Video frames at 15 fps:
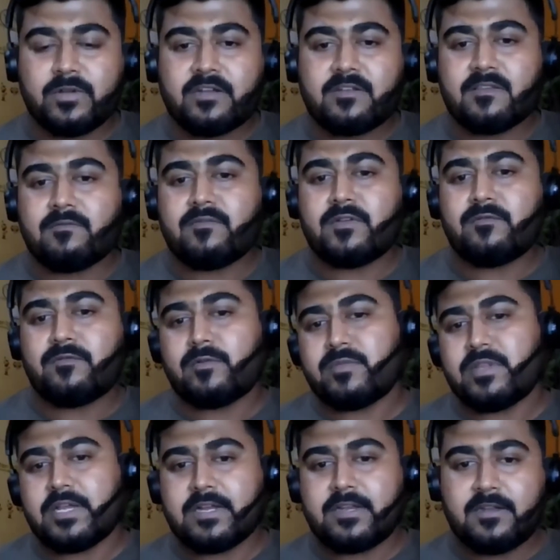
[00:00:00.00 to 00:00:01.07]
get someone from
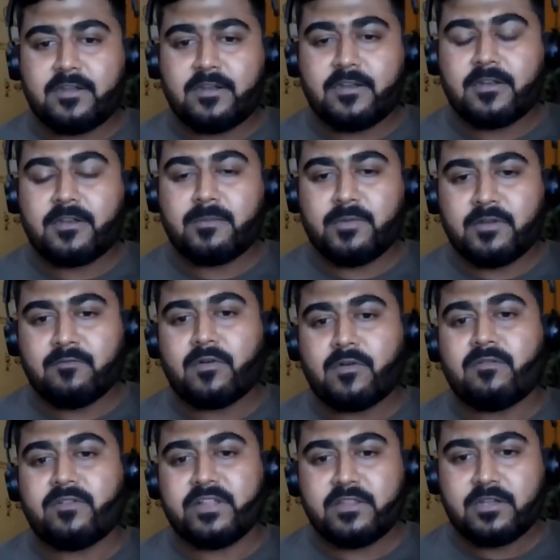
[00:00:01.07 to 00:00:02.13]
the identity team
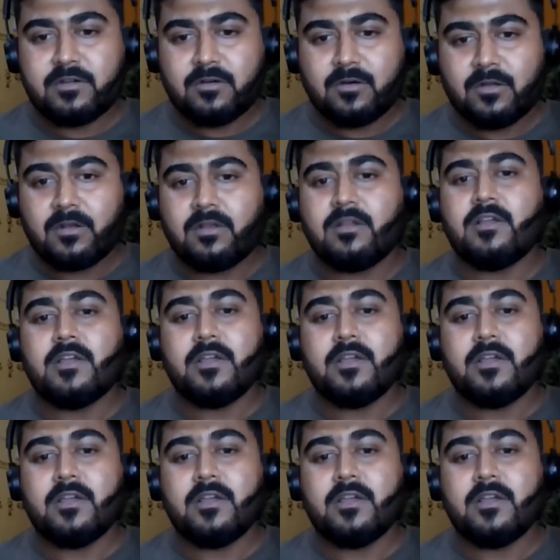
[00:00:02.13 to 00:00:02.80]
involved in the call